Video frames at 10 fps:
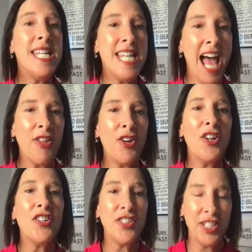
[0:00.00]

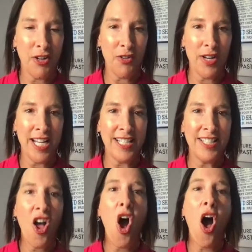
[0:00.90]
another
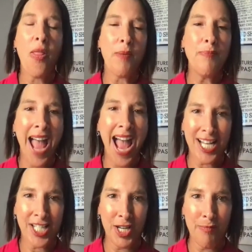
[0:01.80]
series on the
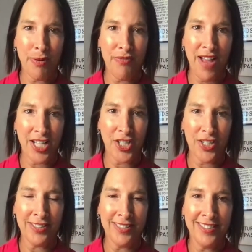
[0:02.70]
passionate
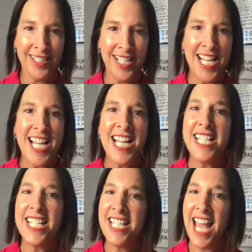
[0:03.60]
professional.
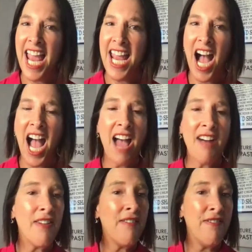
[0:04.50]
Today, I
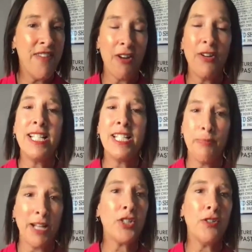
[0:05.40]
have a very
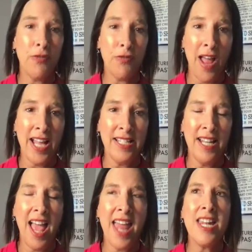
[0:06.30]
special friend
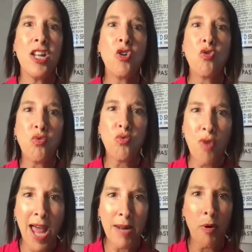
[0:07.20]
and an
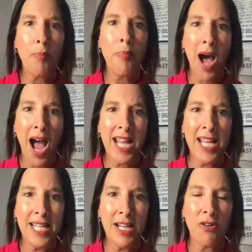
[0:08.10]
incredible
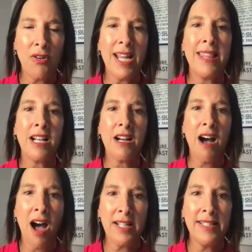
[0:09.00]
pioneer in the
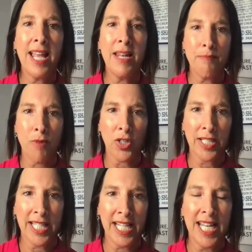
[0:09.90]
content
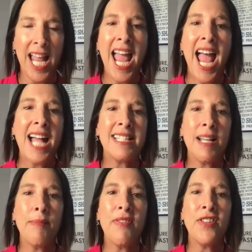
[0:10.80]
marketing at
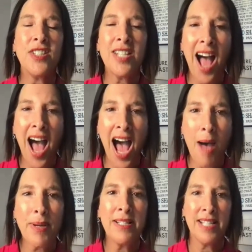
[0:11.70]
some of the
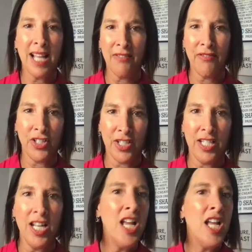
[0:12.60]
top
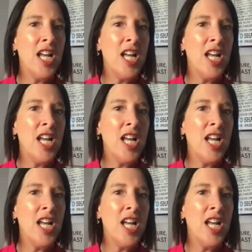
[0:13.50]
television